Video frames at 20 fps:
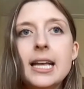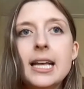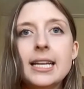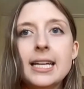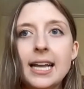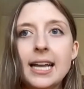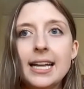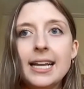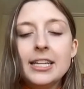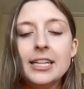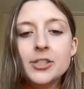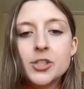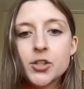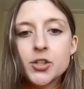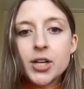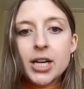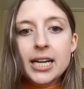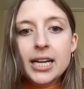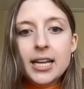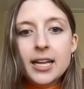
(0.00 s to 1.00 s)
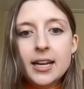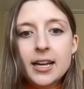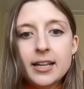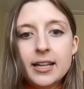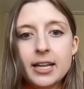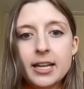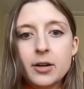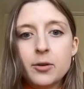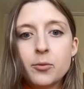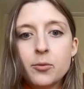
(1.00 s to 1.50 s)
get integrated, I
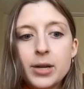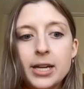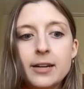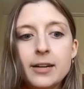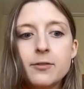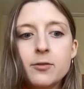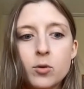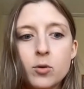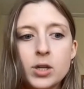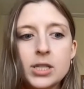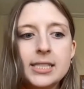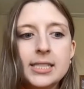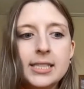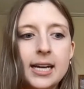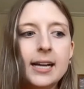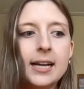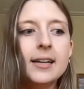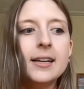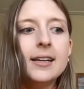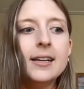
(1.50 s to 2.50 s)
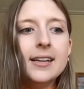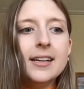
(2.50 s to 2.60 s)
think reinforce that